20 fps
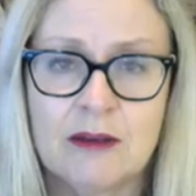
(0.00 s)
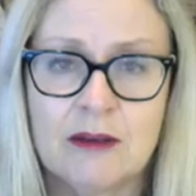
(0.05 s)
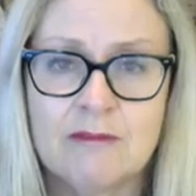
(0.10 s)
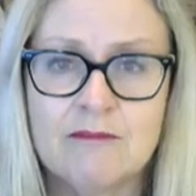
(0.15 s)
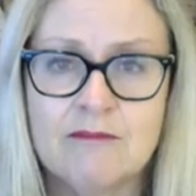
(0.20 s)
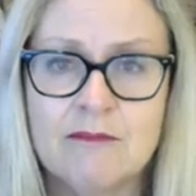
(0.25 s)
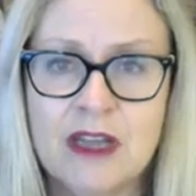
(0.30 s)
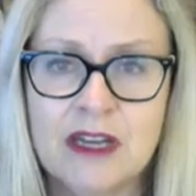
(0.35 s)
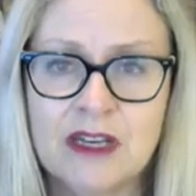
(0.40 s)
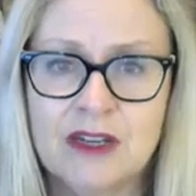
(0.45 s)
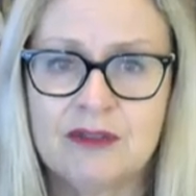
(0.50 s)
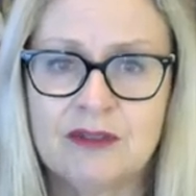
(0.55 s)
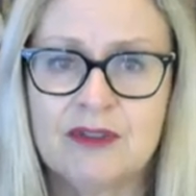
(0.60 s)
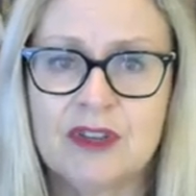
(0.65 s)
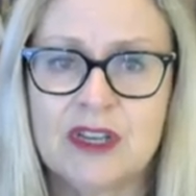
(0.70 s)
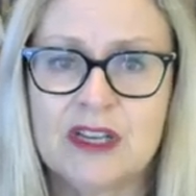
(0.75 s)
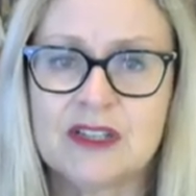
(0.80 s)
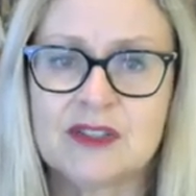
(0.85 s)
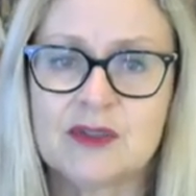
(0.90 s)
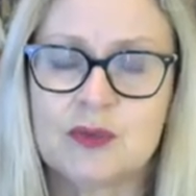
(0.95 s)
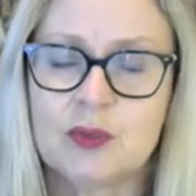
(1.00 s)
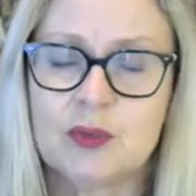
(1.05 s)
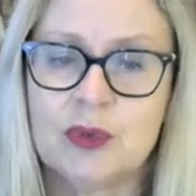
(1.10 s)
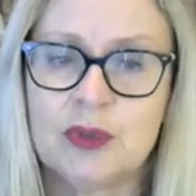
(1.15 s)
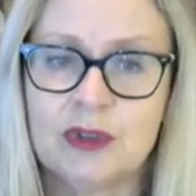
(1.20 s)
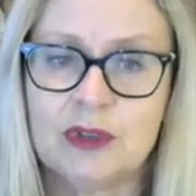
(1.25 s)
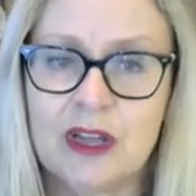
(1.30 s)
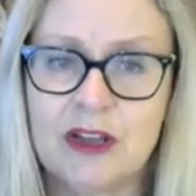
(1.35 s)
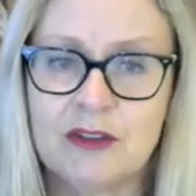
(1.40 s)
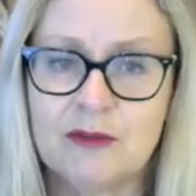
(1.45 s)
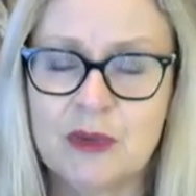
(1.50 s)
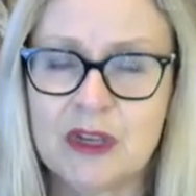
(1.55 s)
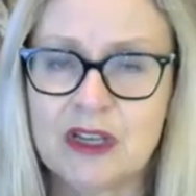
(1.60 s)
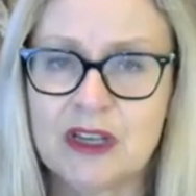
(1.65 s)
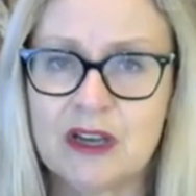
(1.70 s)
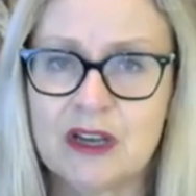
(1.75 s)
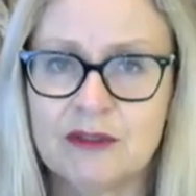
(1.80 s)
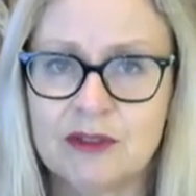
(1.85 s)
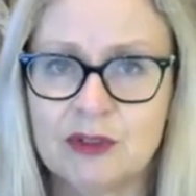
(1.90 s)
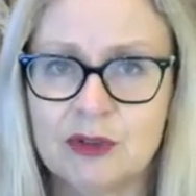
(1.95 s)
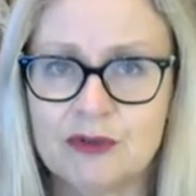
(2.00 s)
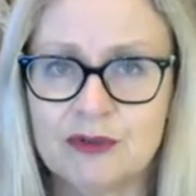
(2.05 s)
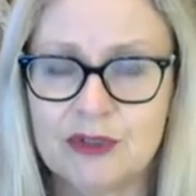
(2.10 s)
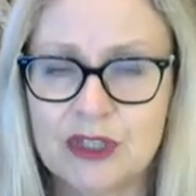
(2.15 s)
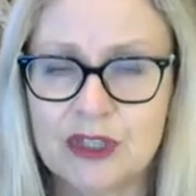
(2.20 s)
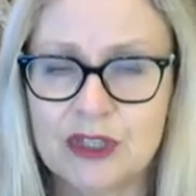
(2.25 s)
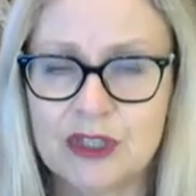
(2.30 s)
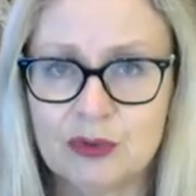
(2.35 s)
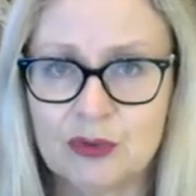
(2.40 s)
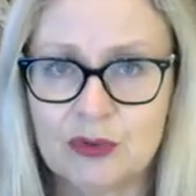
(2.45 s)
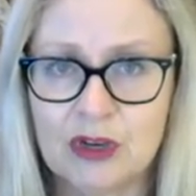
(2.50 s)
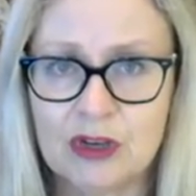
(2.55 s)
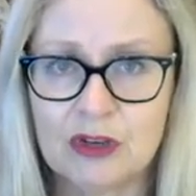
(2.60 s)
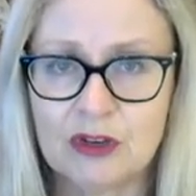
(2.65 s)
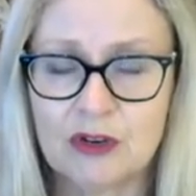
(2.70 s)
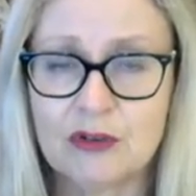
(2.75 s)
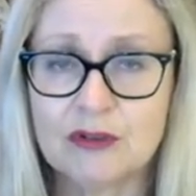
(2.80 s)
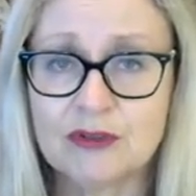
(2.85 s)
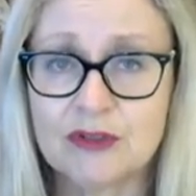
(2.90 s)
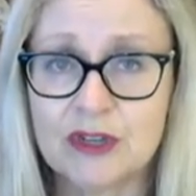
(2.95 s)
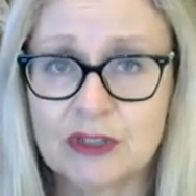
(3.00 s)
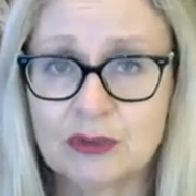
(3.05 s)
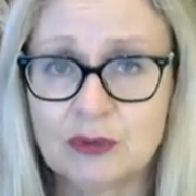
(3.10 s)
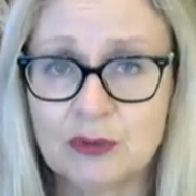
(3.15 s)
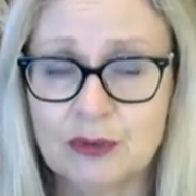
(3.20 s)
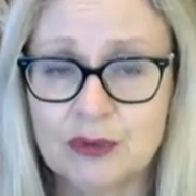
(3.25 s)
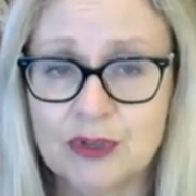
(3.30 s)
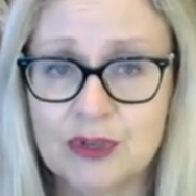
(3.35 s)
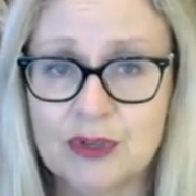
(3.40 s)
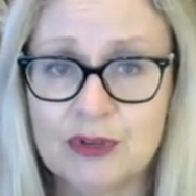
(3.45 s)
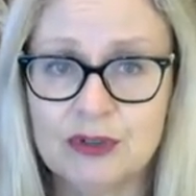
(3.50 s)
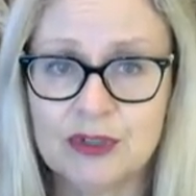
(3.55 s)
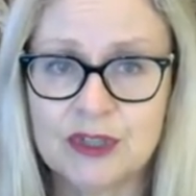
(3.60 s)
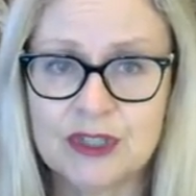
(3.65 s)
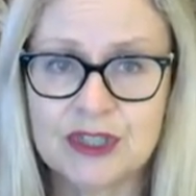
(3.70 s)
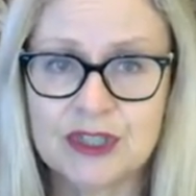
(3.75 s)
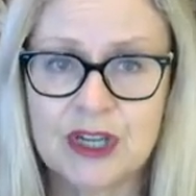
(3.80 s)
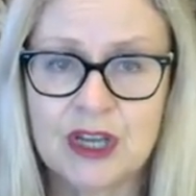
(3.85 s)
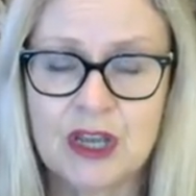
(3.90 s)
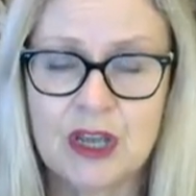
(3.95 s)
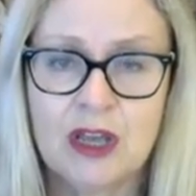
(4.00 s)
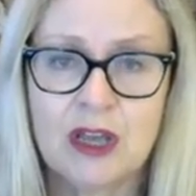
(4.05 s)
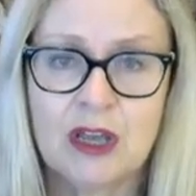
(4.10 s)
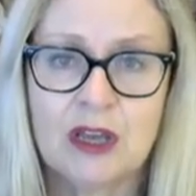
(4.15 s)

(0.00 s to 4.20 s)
uh, many of these will have been covered off in your contract law unit.